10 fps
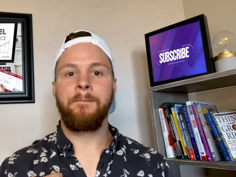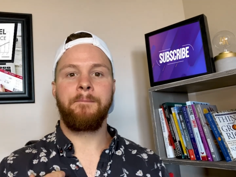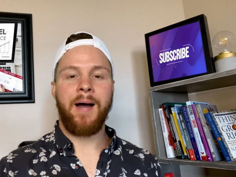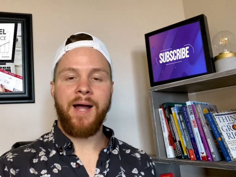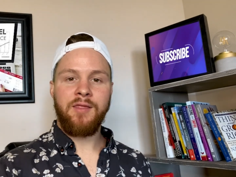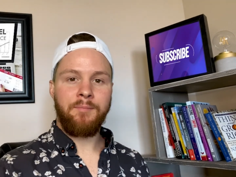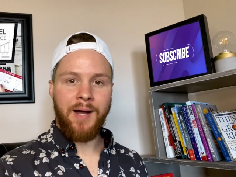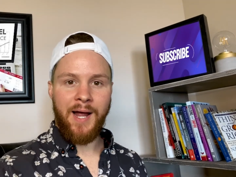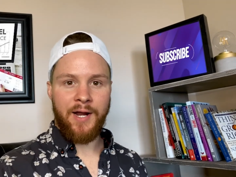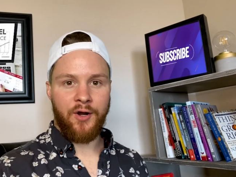by the
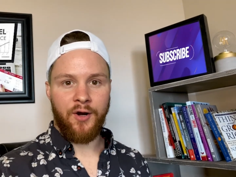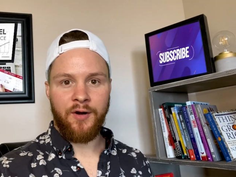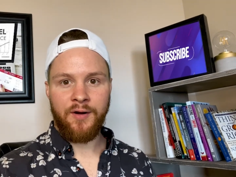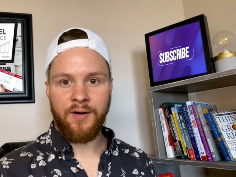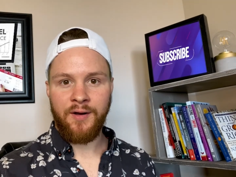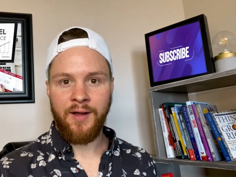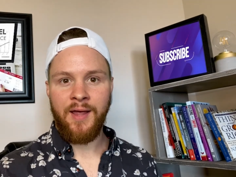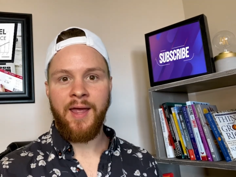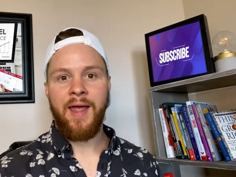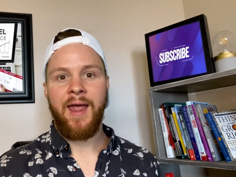buyer,
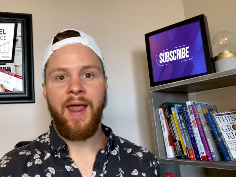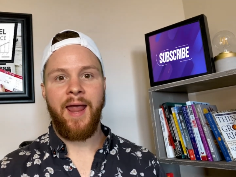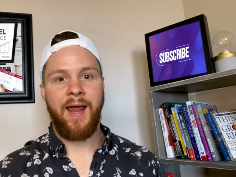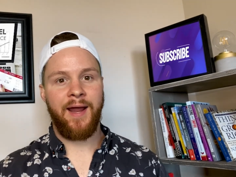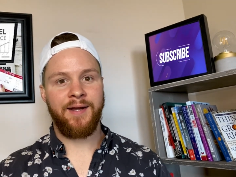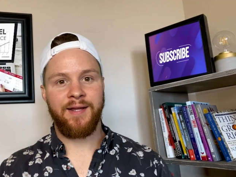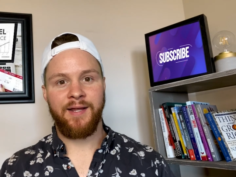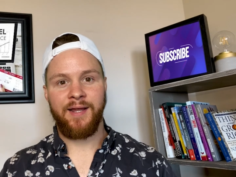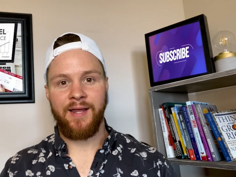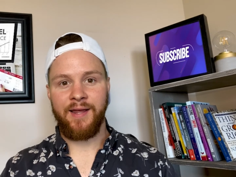and
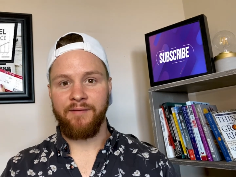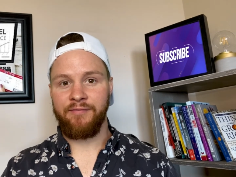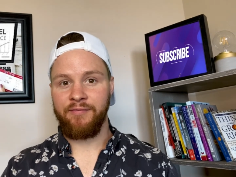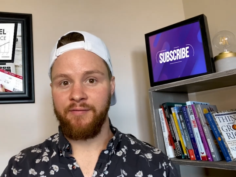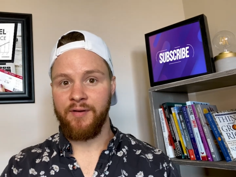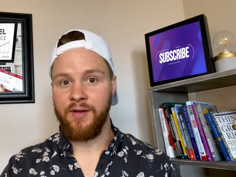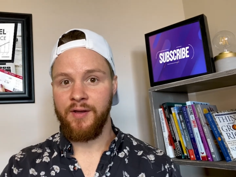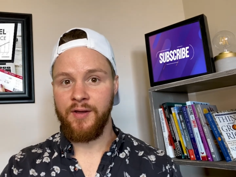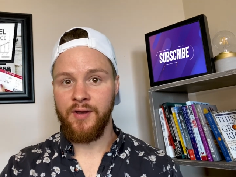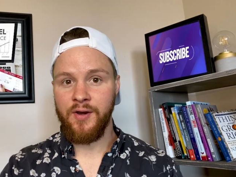if
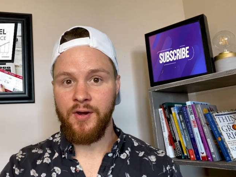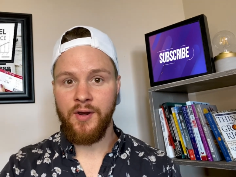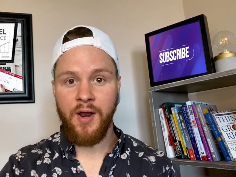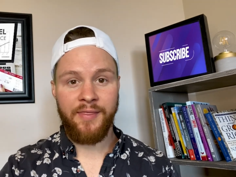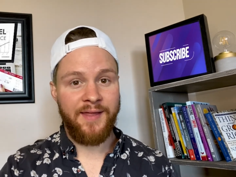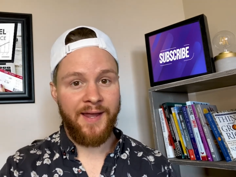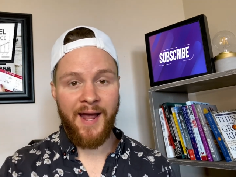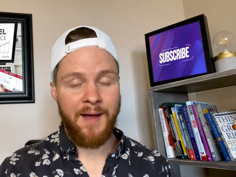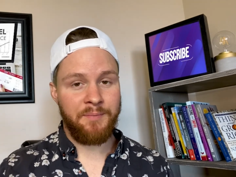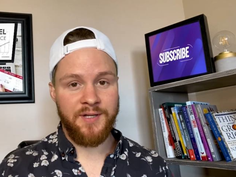nothing
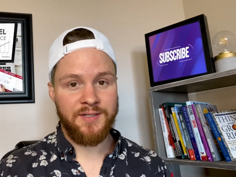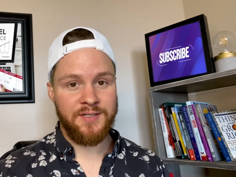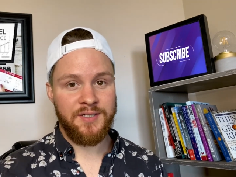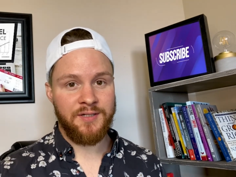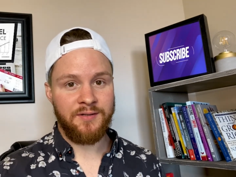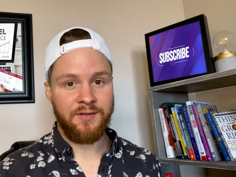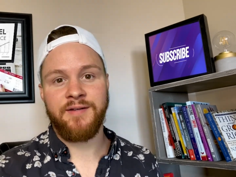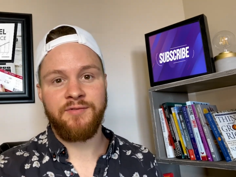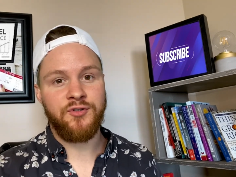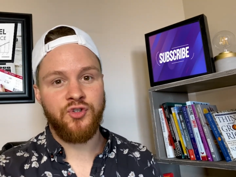happens,
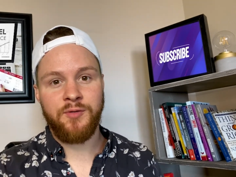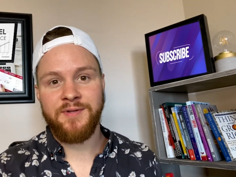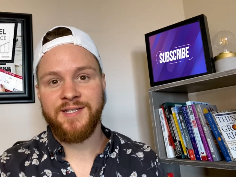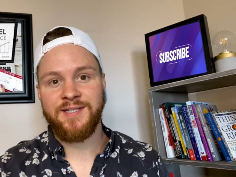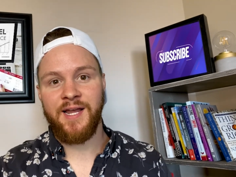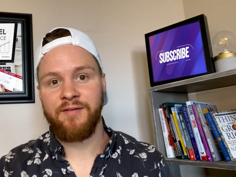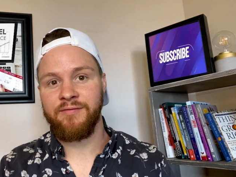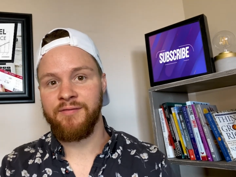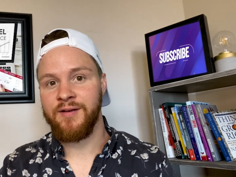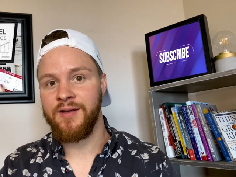if the trip is
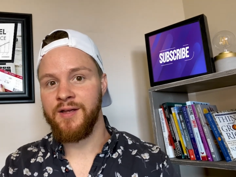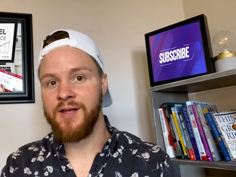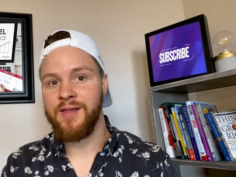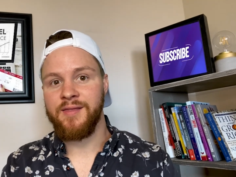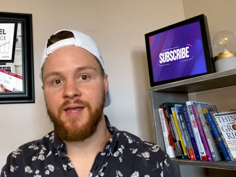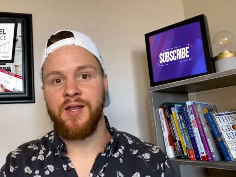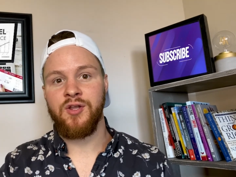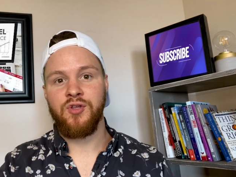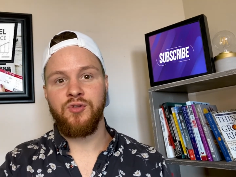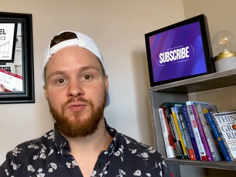safe, then
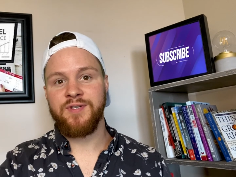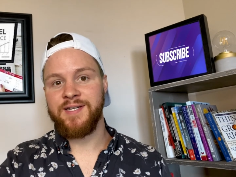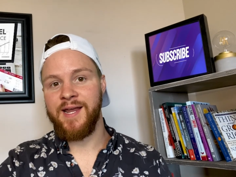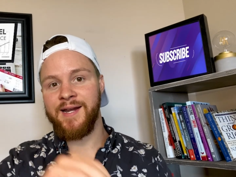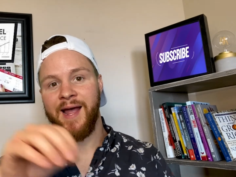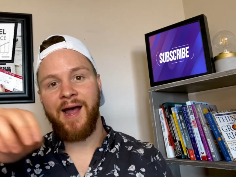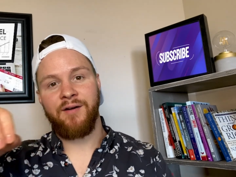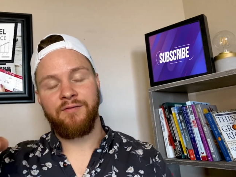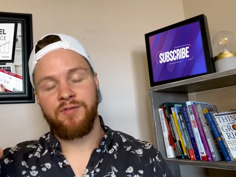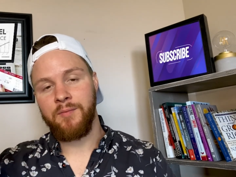you stayed
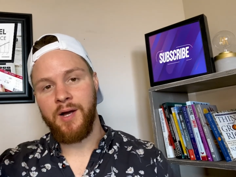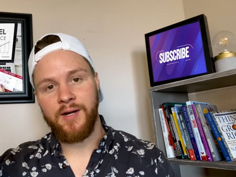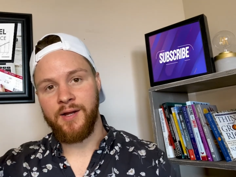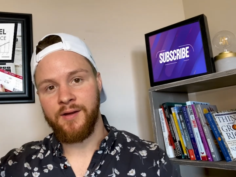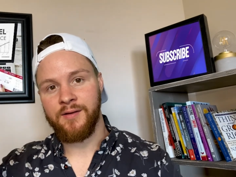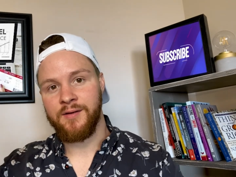out of the money.